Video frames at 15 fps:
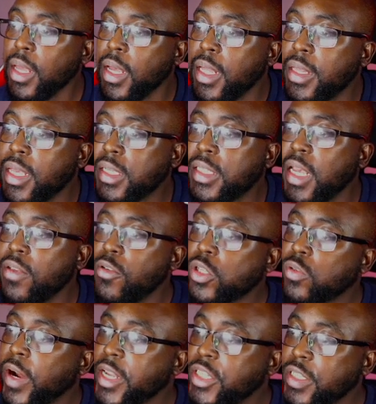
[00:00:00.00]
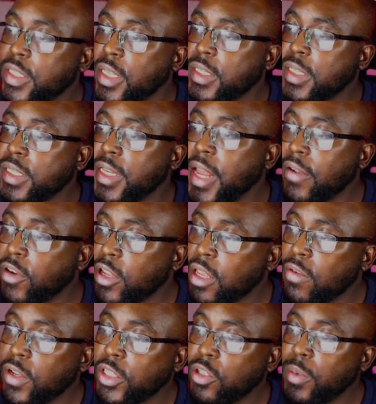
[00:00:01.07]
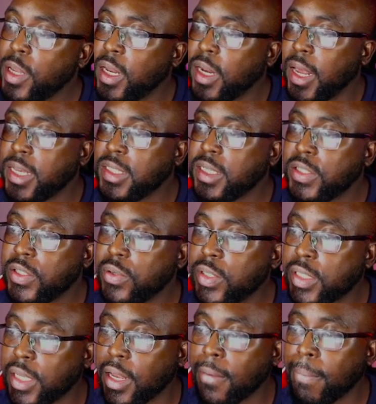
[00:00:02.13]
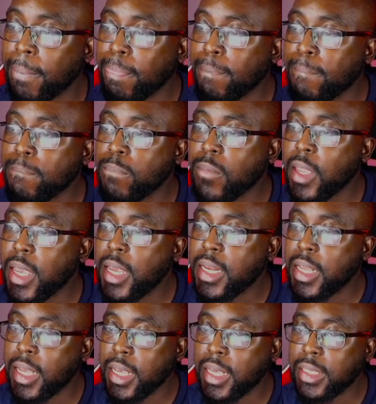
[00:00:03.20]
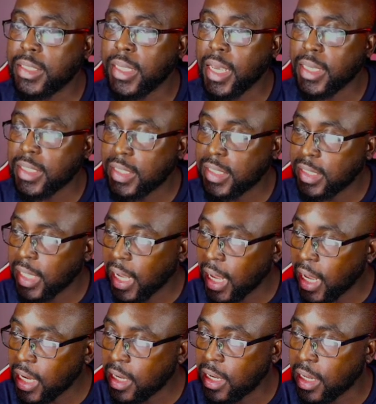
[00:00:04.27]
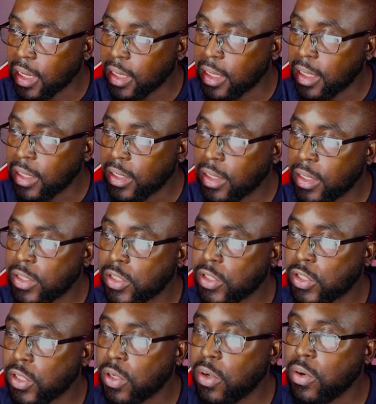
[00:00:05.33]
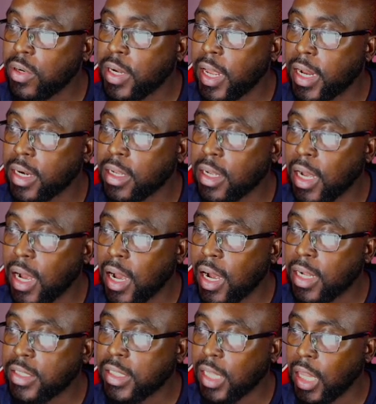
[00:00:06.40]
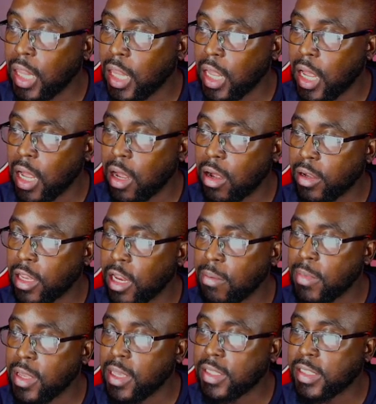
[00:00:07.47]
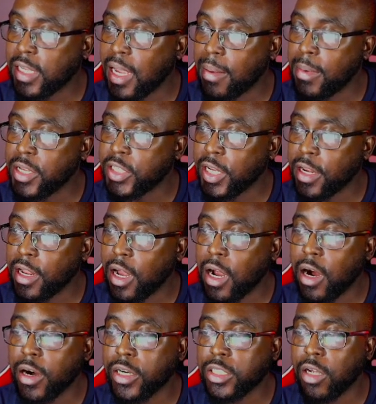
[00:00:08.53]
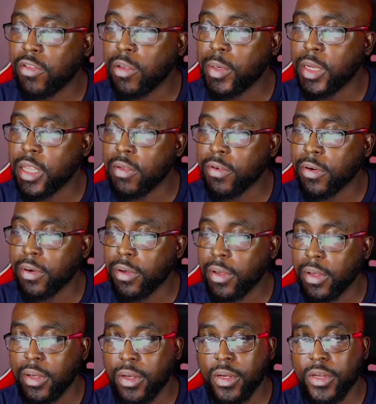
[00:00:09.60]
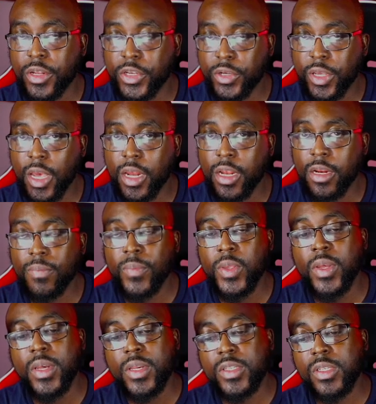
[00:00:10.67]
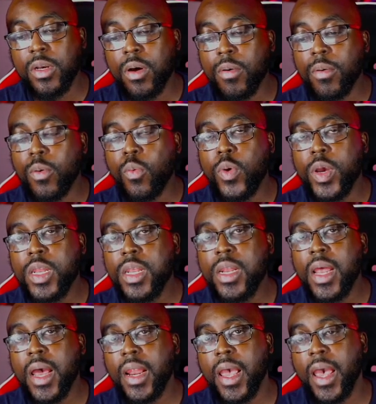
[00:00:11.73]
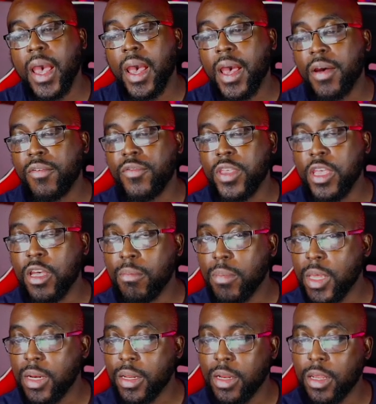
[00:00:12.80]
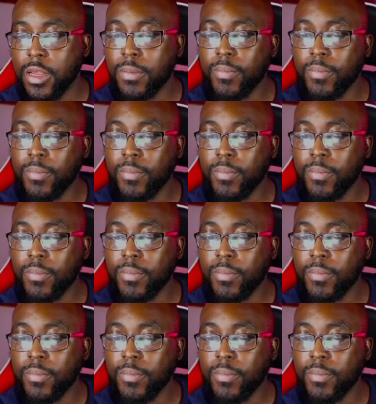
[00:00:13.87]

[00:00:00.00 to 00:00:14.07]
The Savior's righteousness is never given to be a license to sin. It is extended so that God's law can be established in the heart of the believer. Did you get it? So we did not have the ability